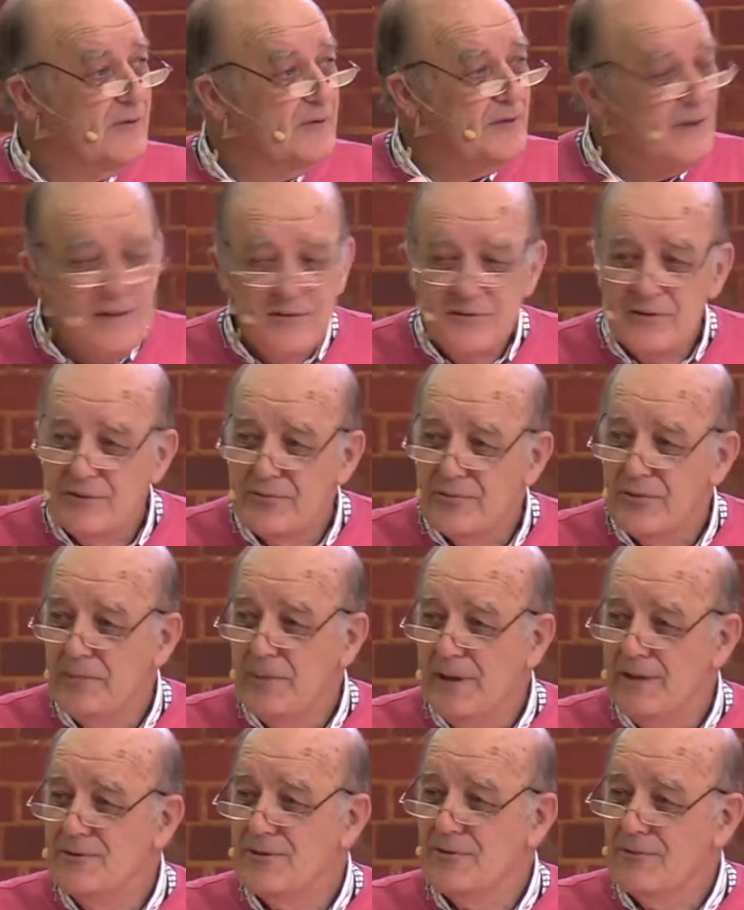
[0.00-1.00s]
it's easier for
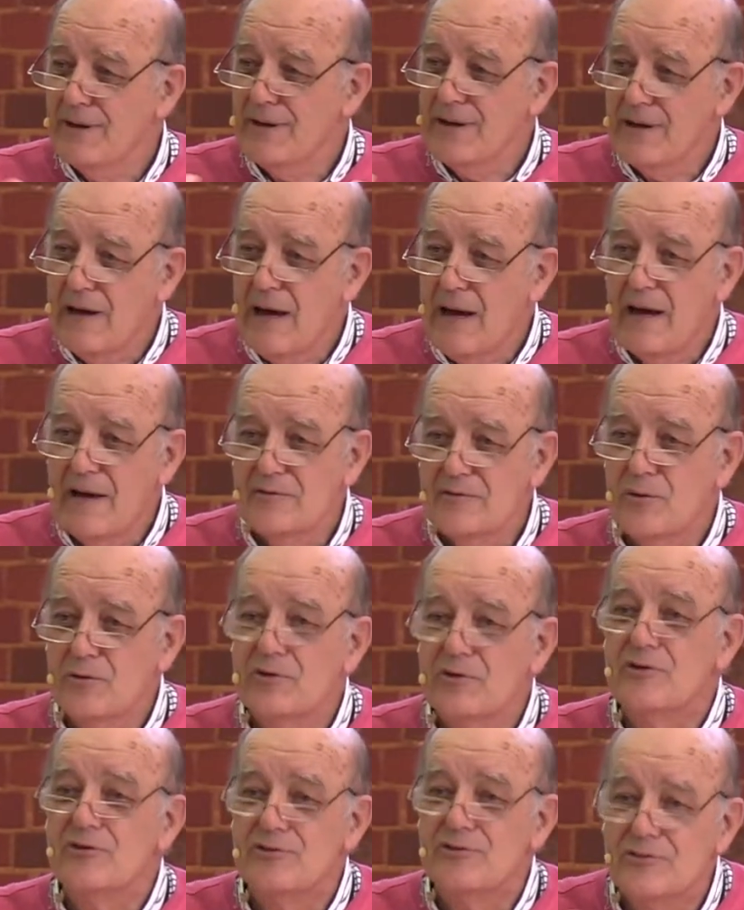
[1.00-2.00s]
me to recognize or
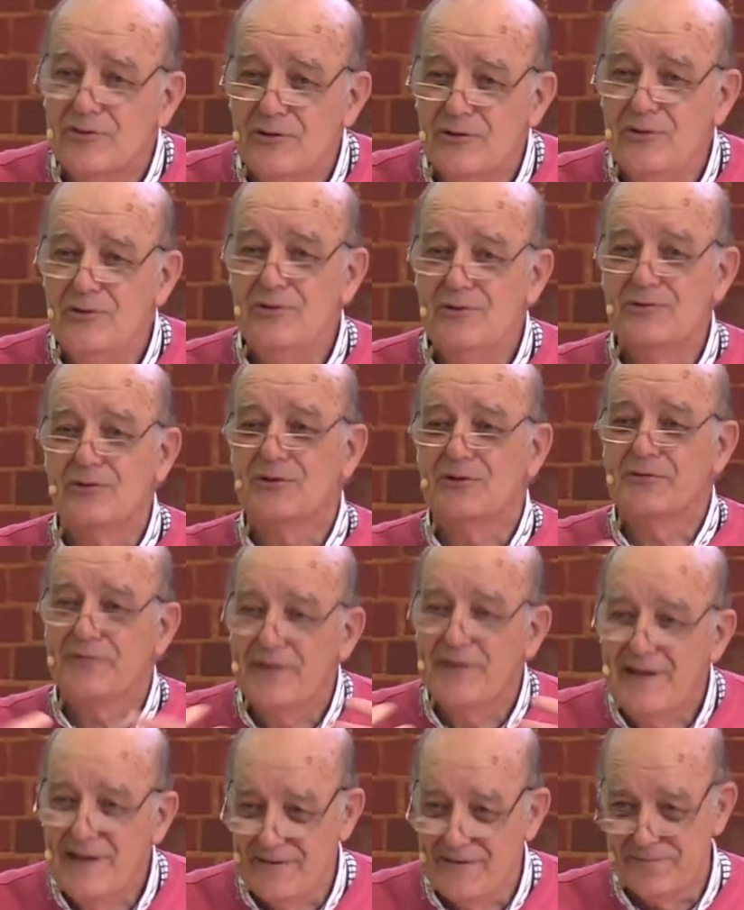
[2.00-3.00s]
to excuse or to
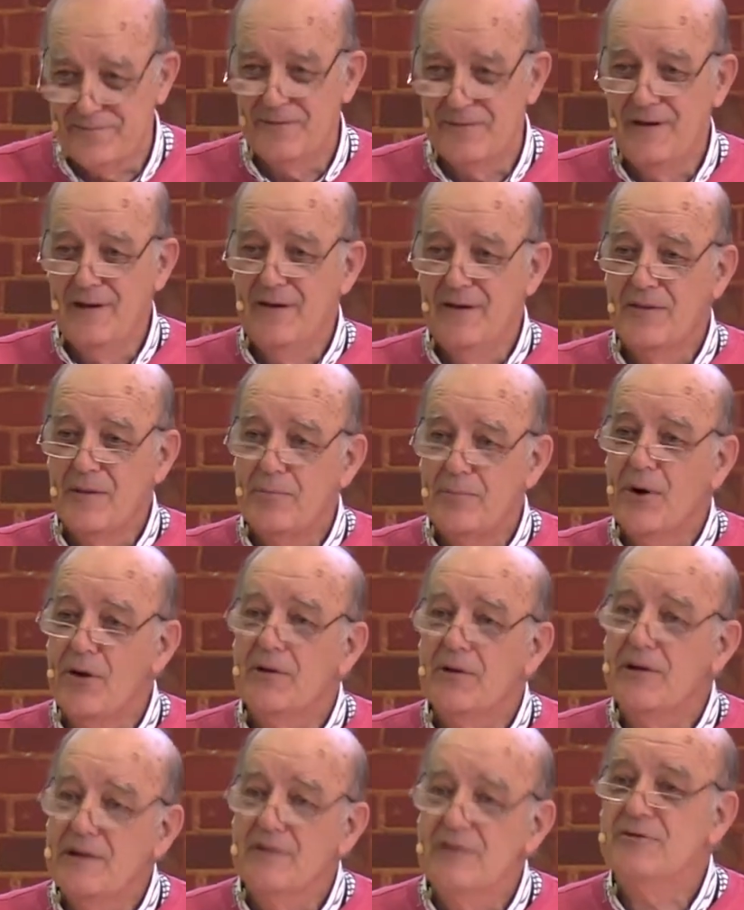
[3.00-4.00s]
forgive the
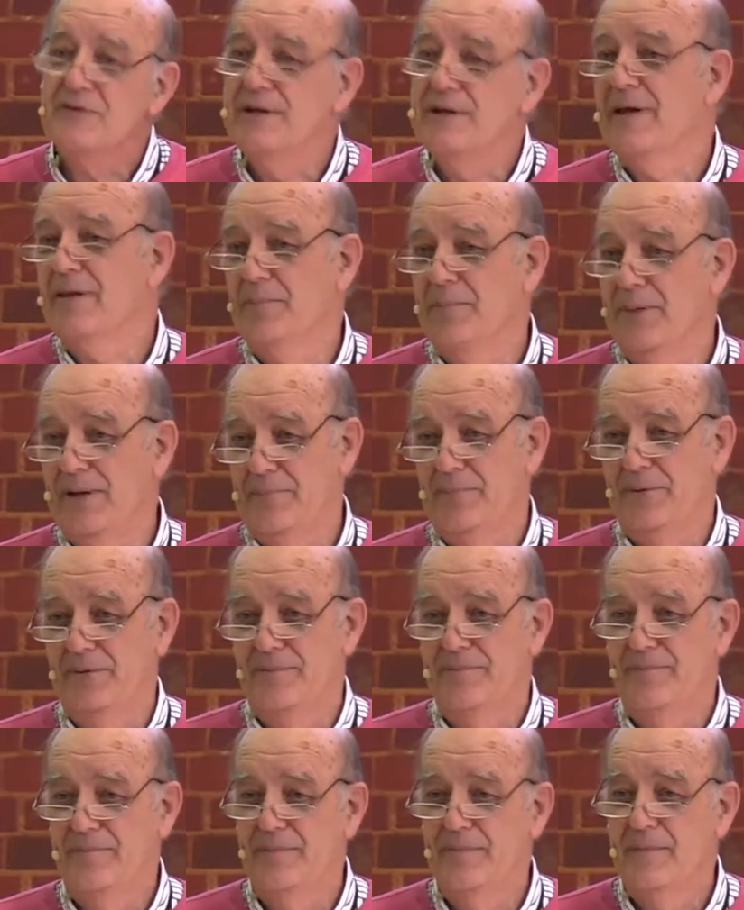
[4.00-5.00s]
brokenness in other
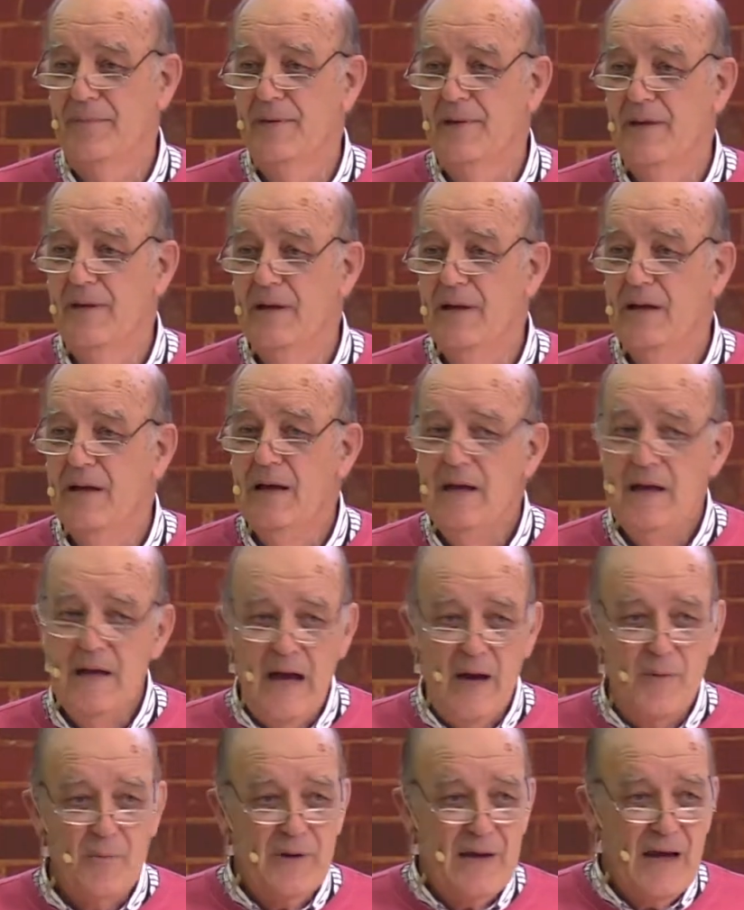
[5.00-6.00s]
people.
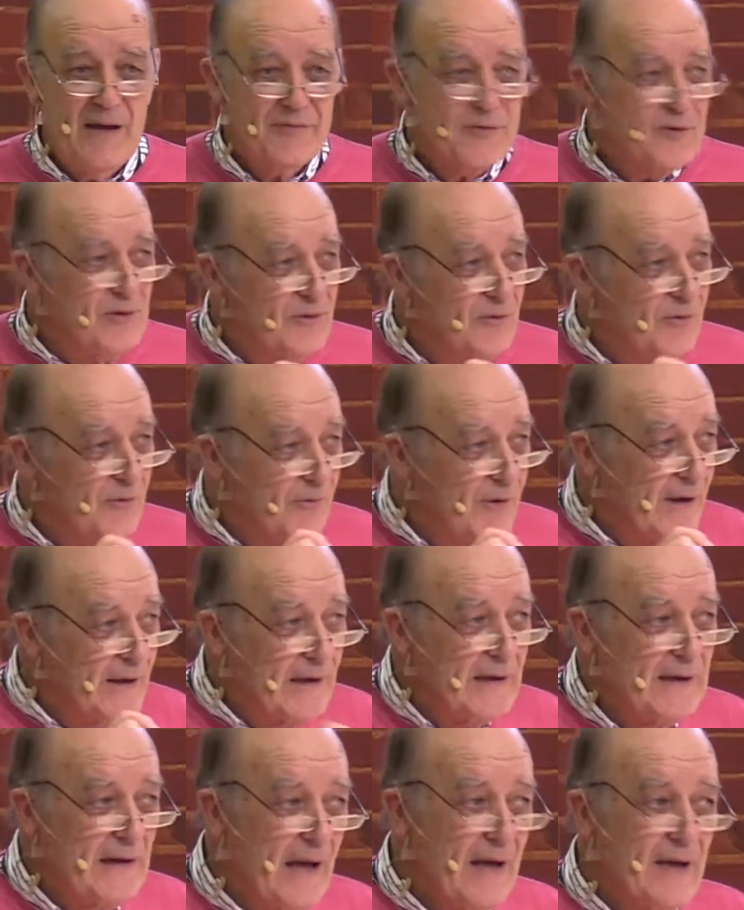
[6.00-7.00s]
And we have to
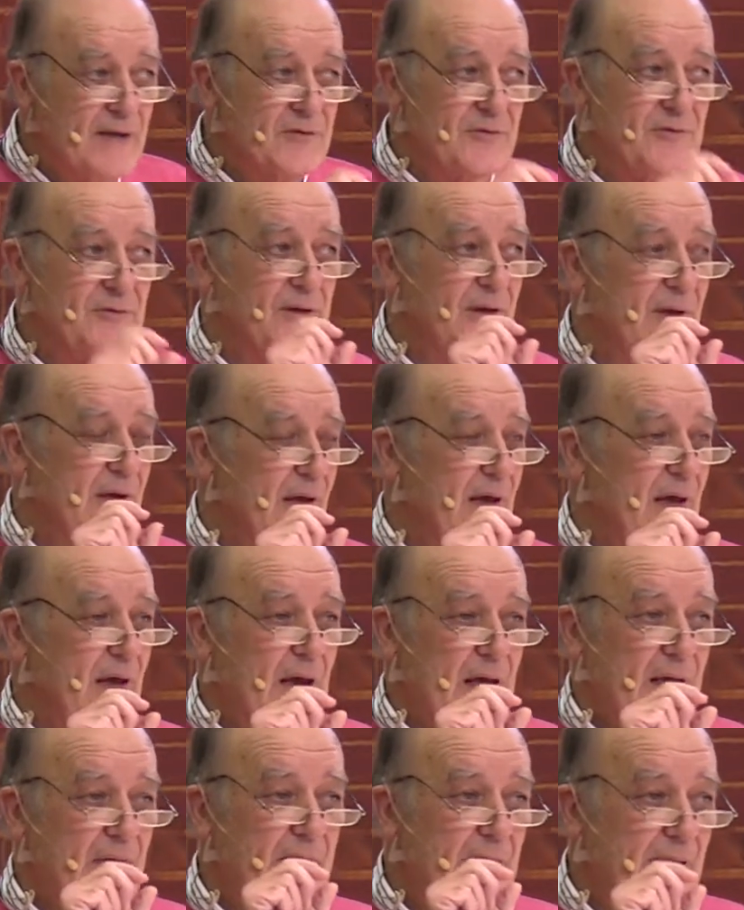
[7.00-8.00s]
recognize
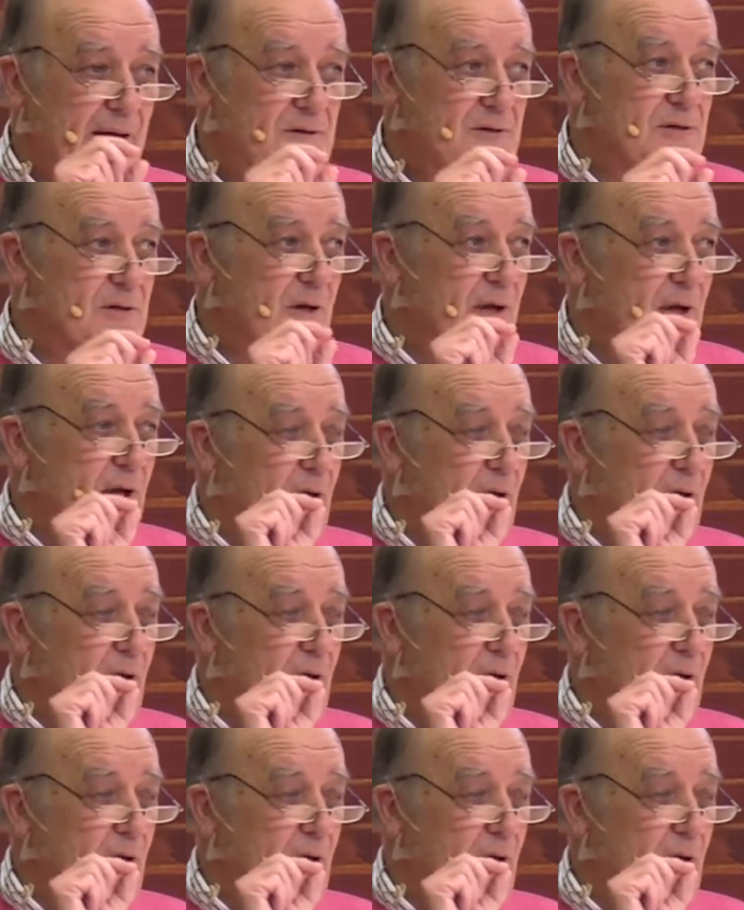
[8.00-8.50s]
that